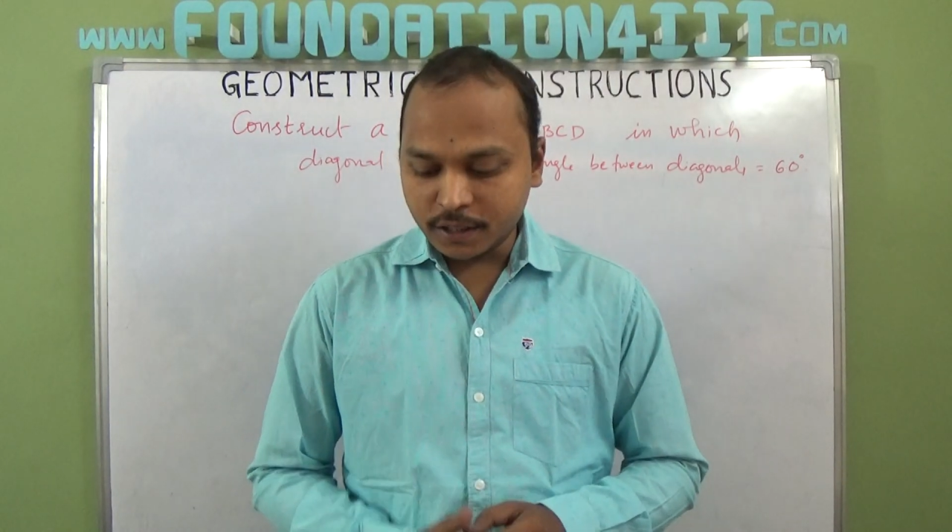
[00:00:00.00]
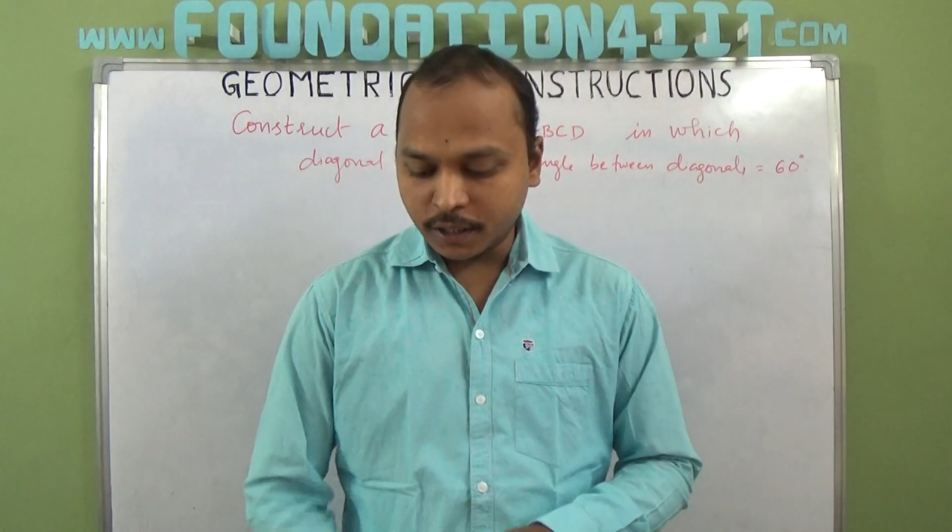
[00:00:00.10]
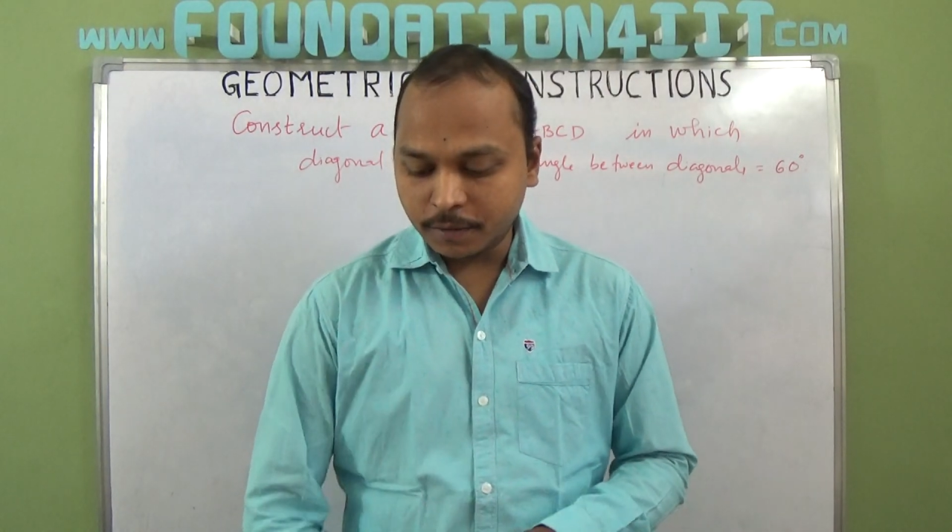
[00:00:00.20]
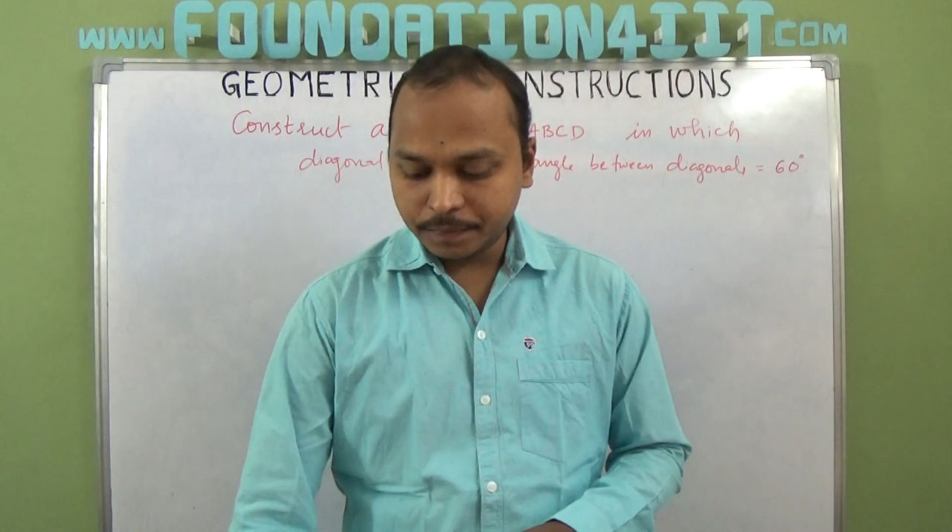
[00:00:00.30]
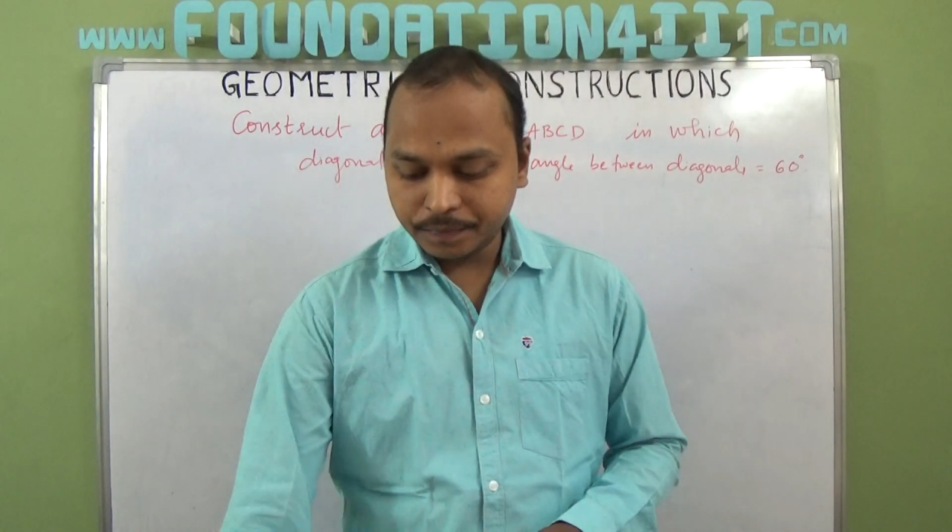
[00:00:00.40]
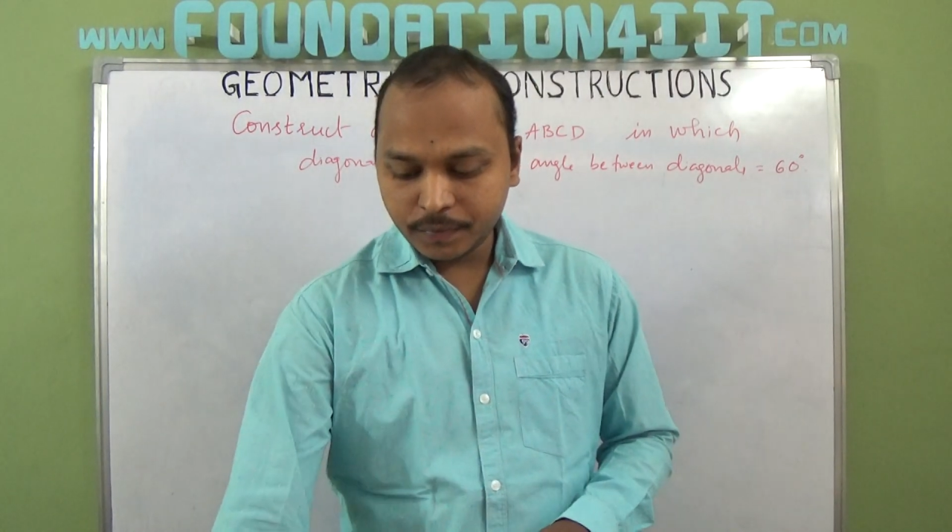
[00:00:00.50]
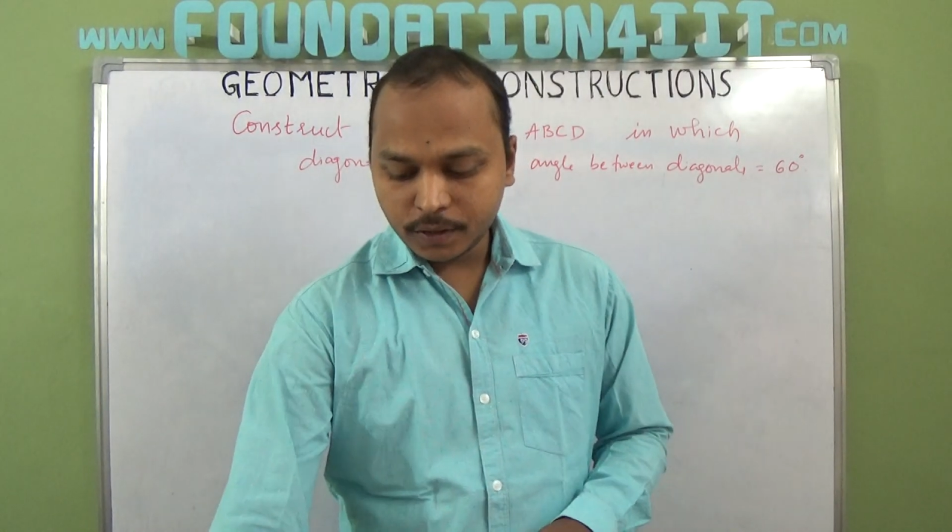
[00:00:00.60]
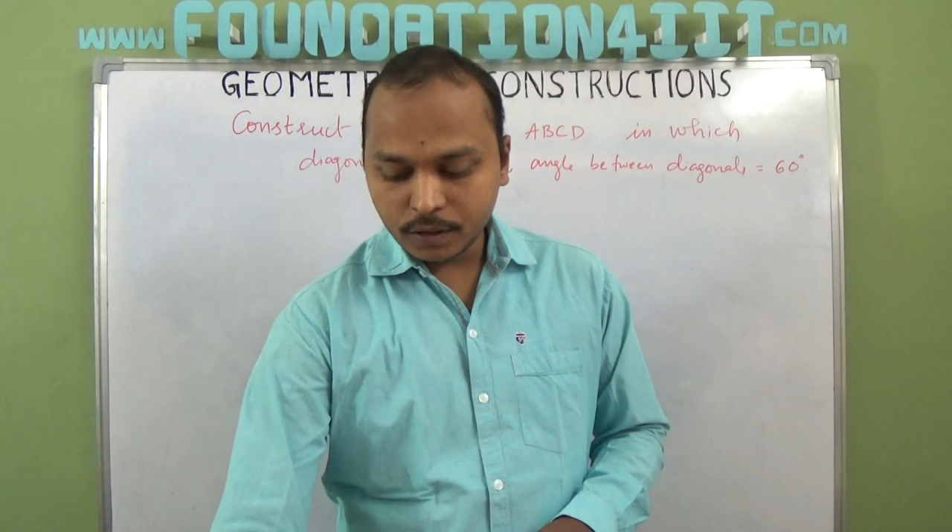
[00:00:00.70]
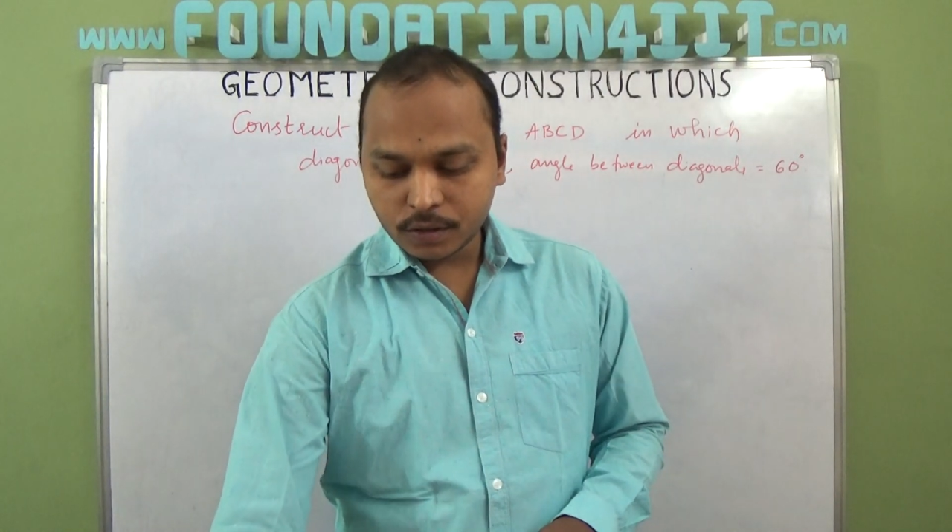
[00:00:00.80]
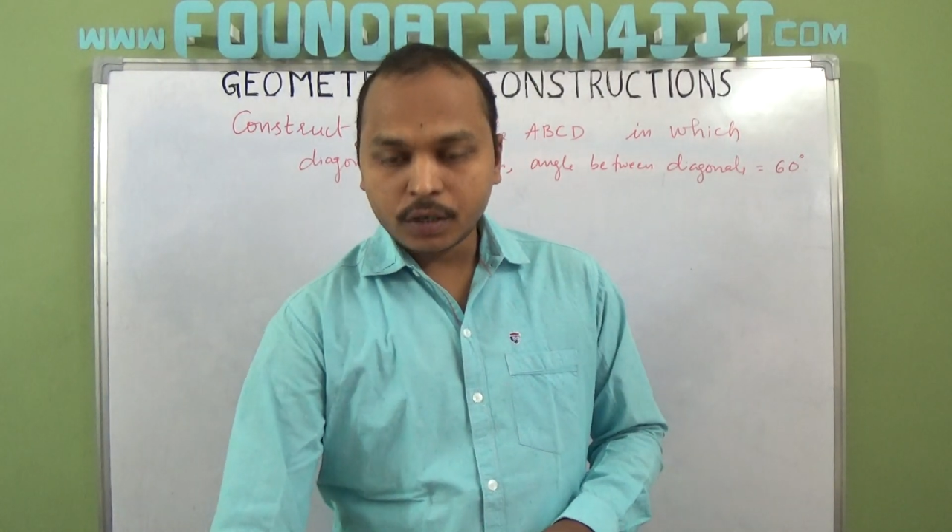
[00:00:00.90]
see.
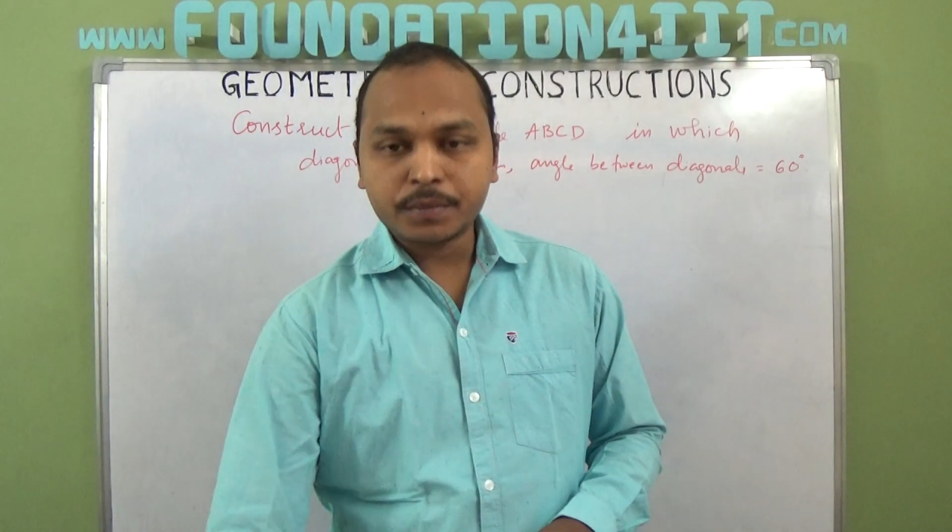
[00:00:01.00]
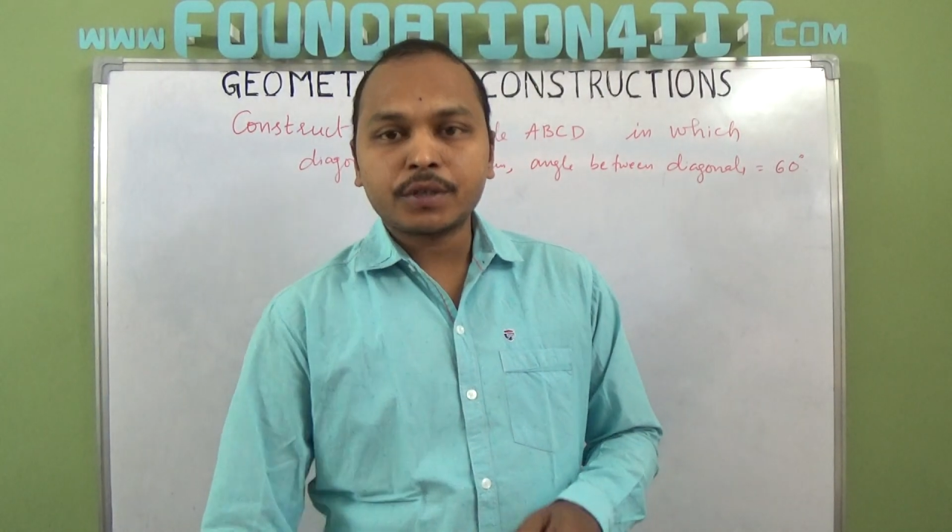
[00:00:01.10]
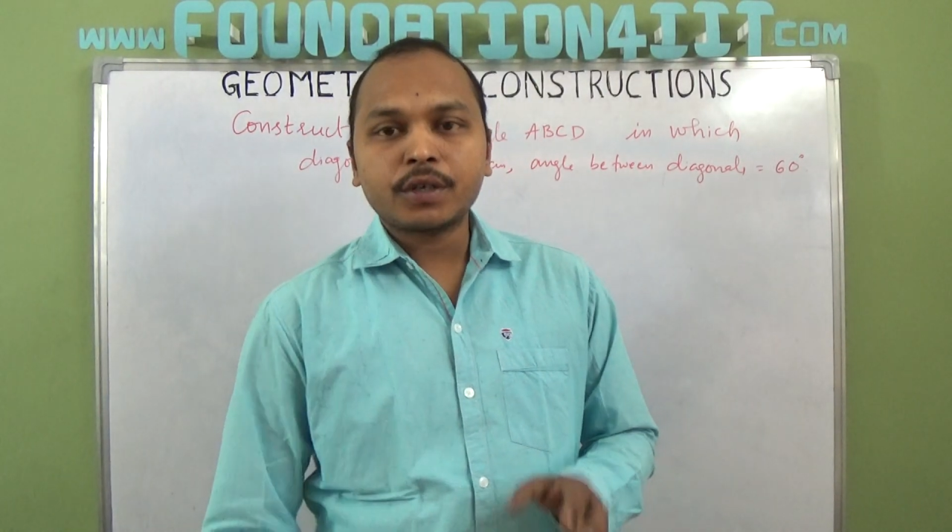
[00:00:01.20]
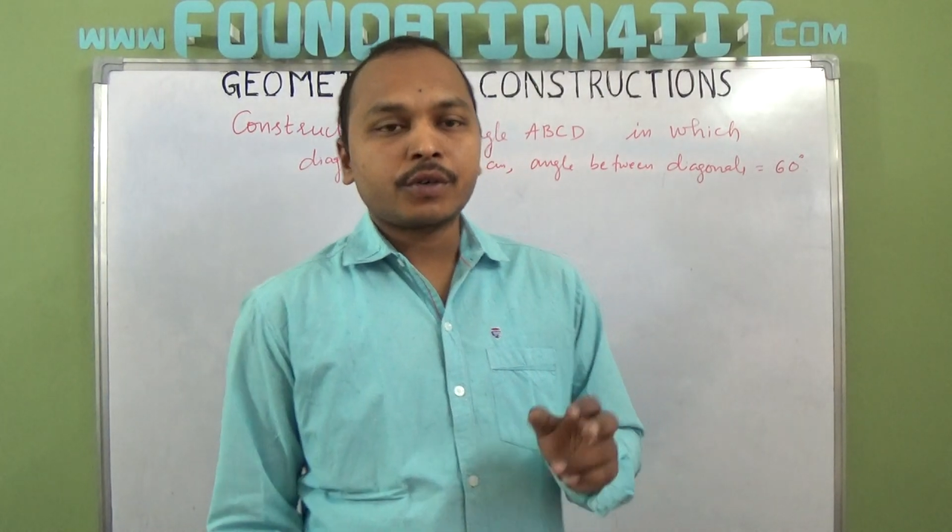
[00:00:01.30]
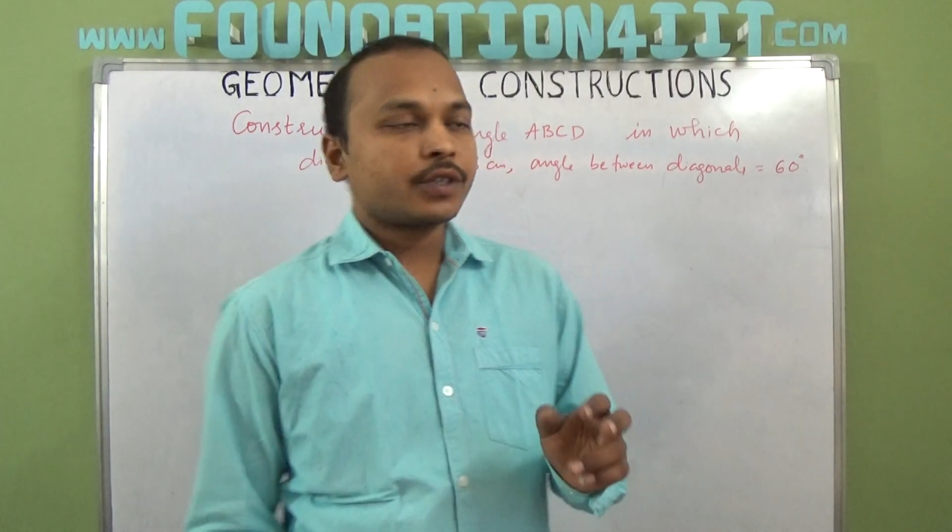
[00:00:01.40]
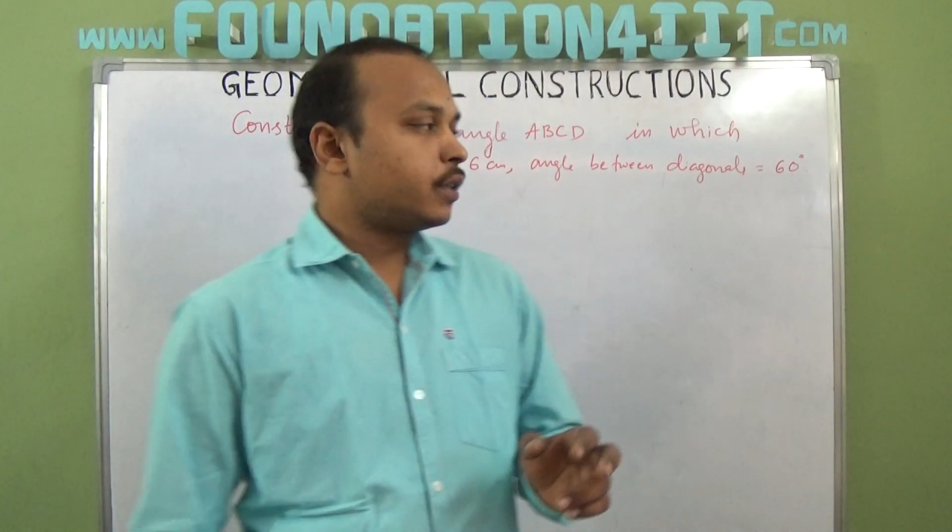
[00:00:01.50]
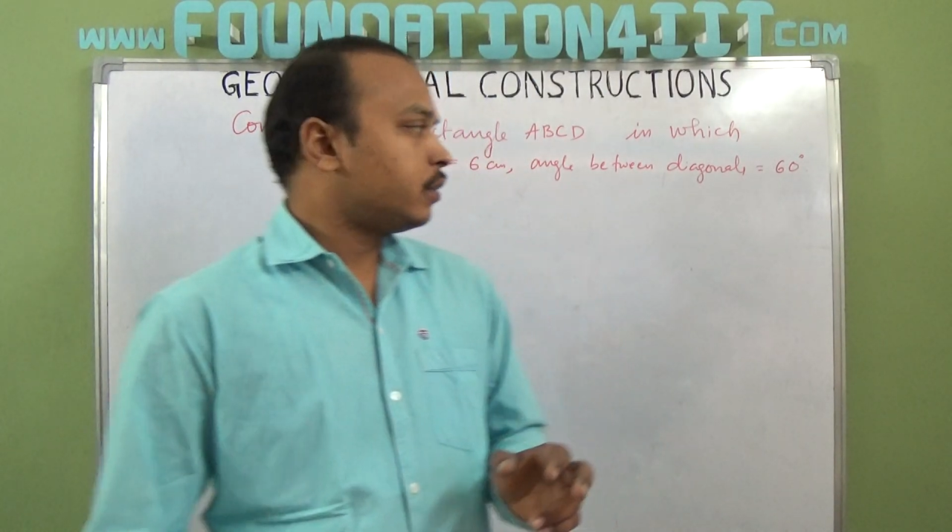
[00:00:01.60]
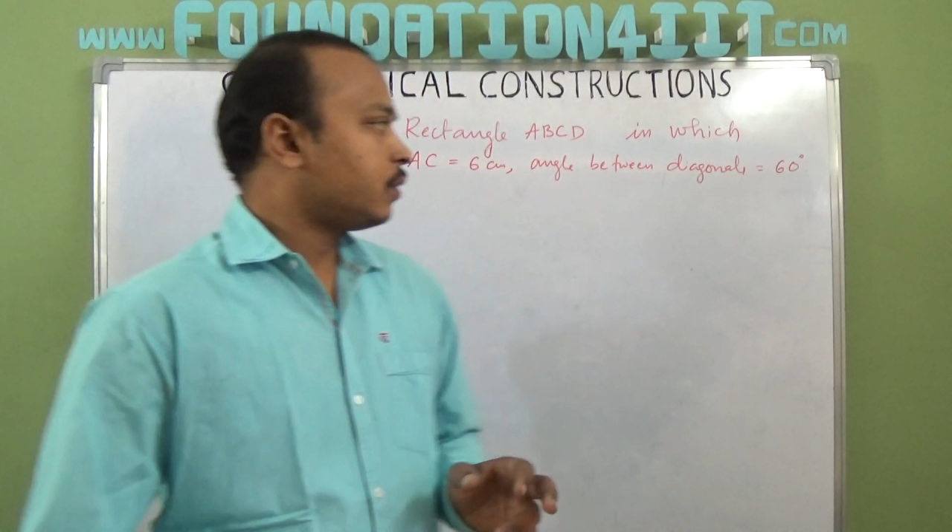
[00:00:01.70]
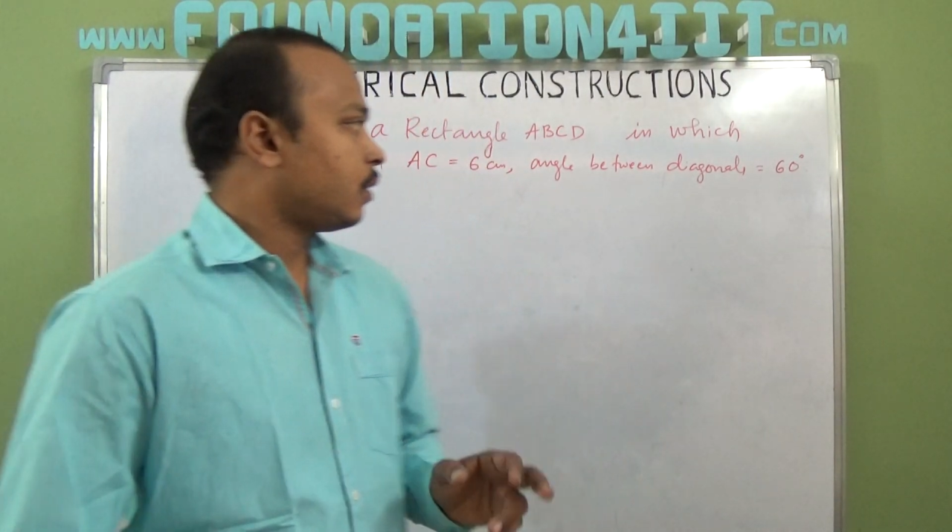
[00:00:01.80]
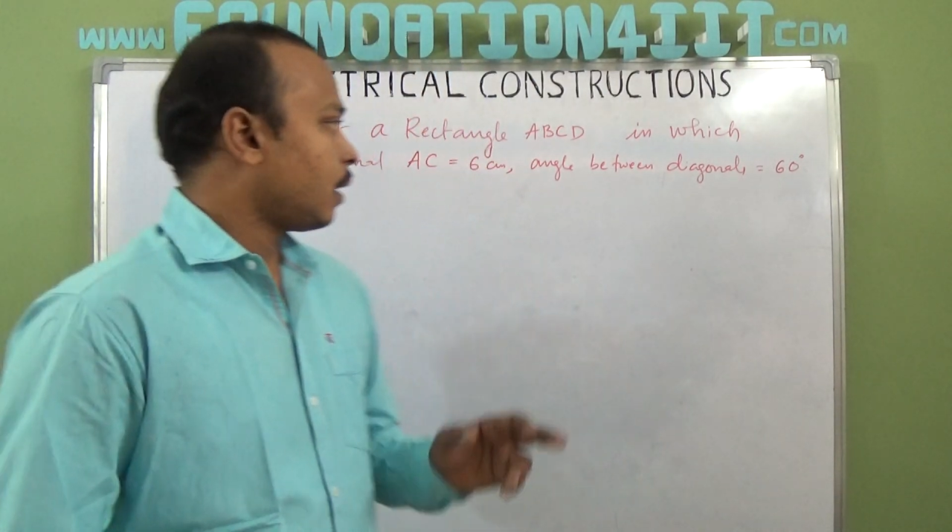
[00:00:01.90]
So observe the question.